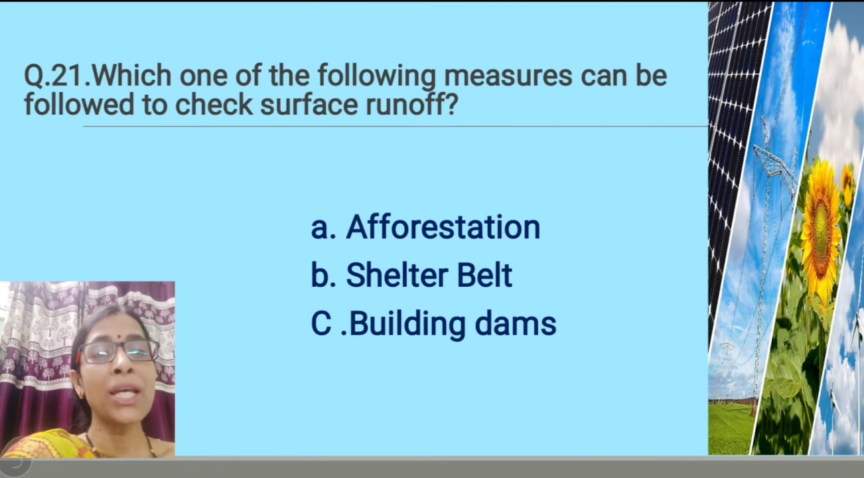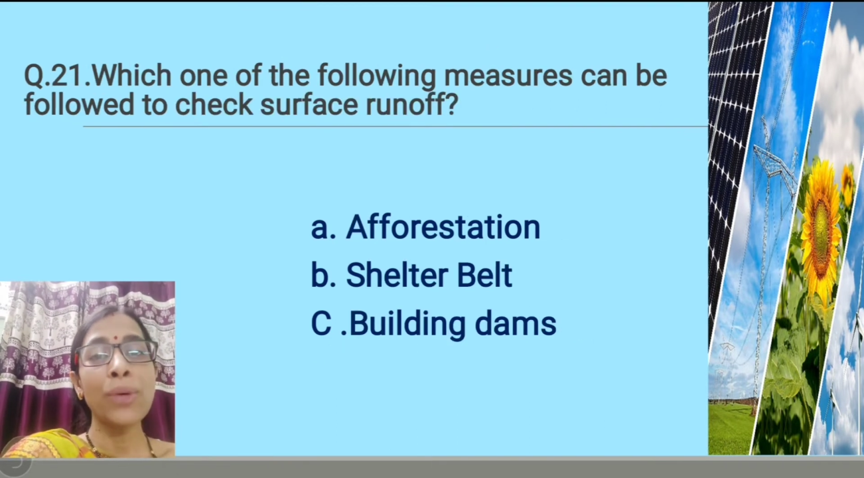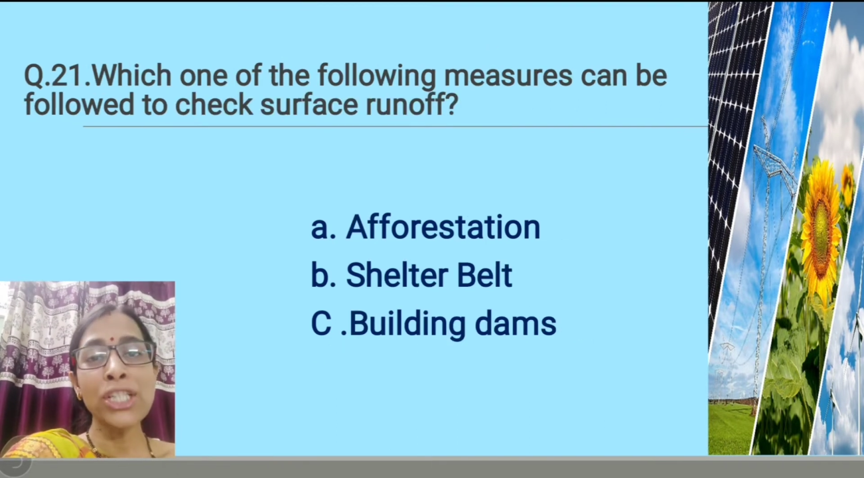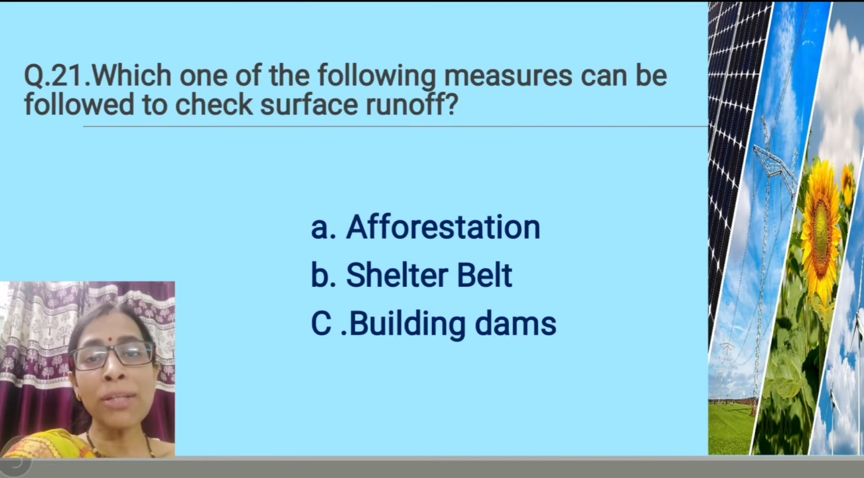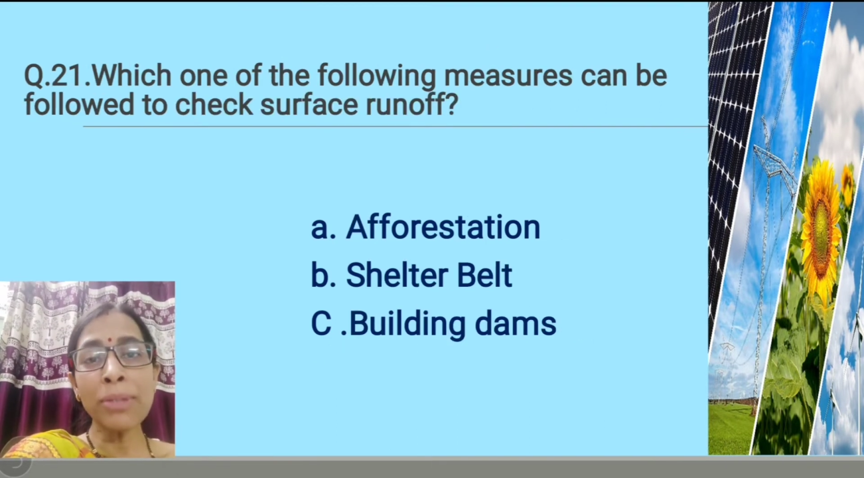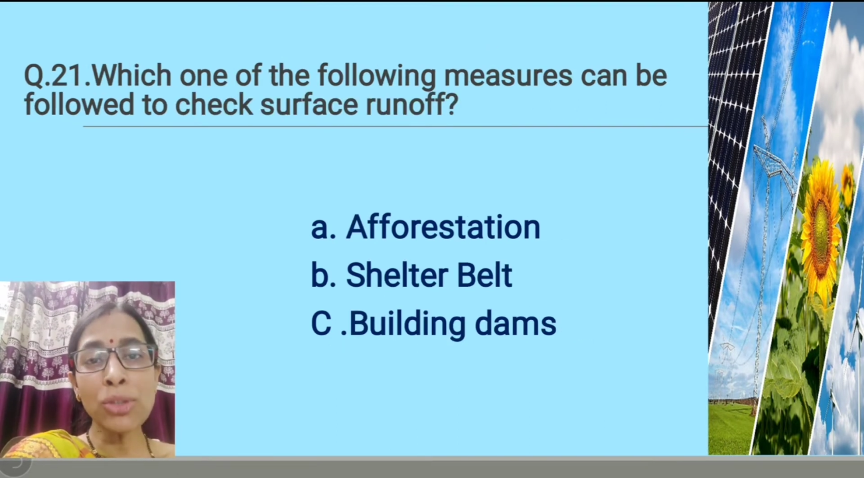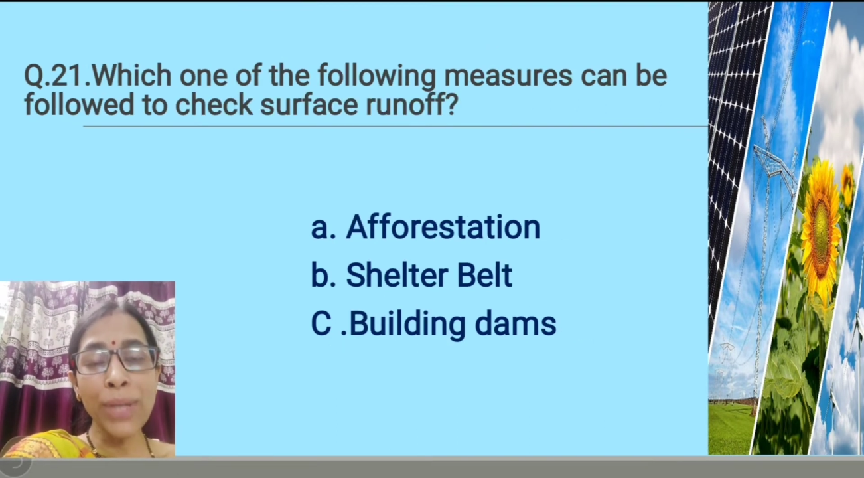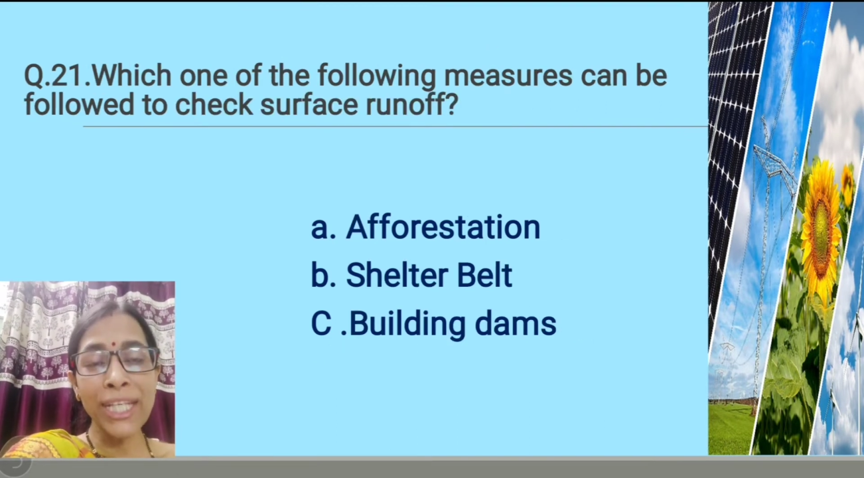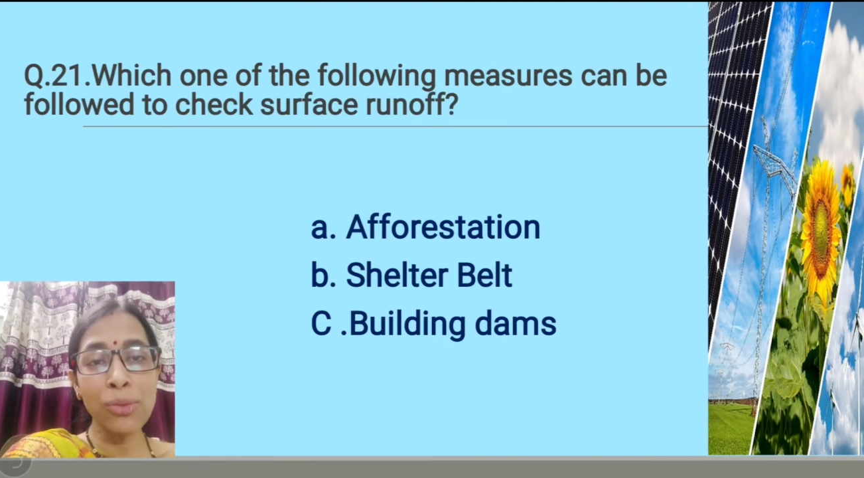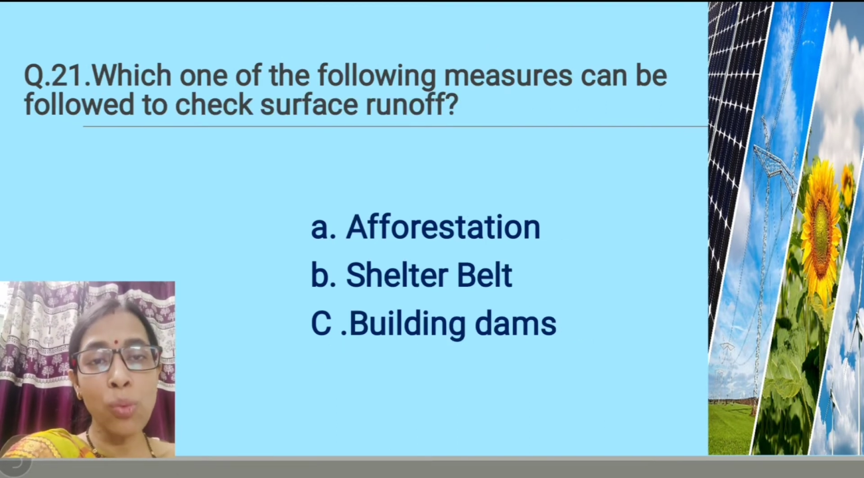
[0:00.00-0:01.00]
Question number
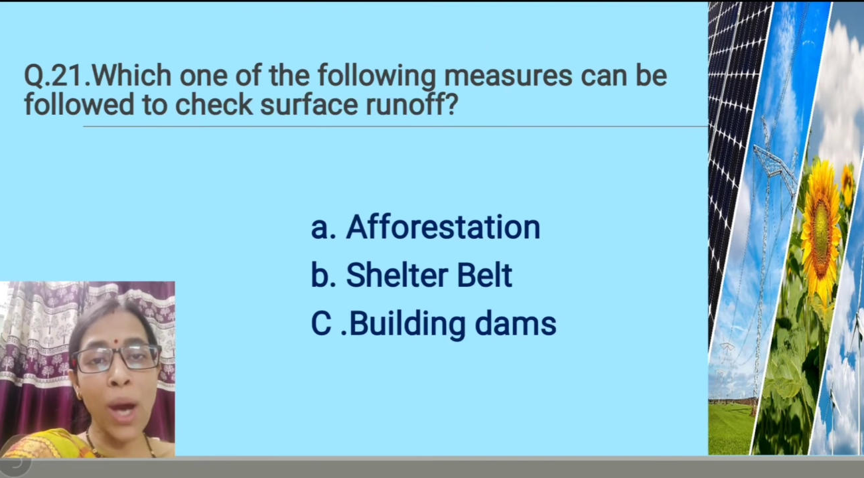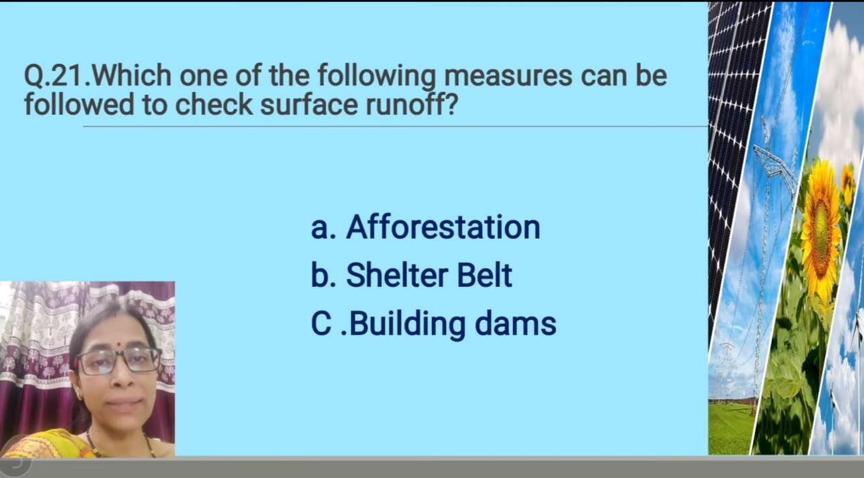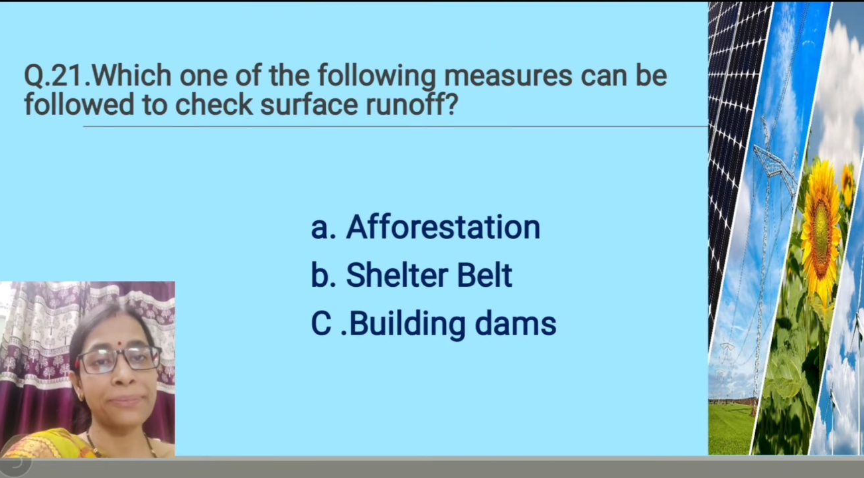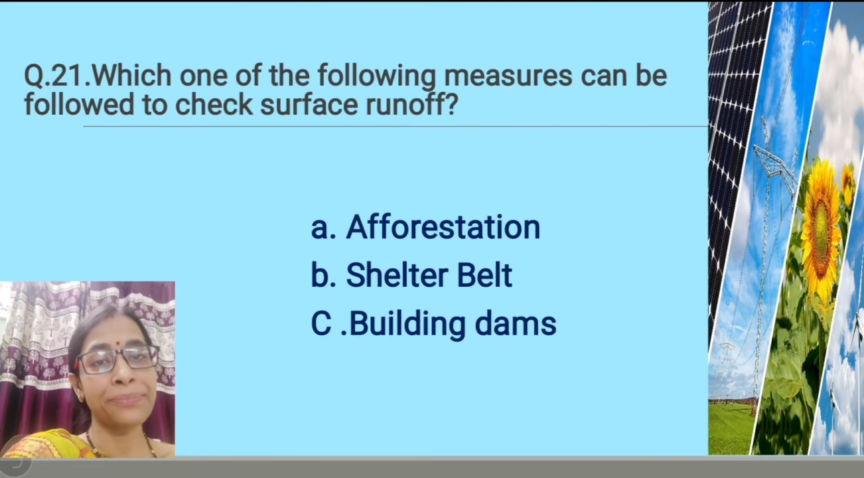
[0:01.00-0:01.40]
21.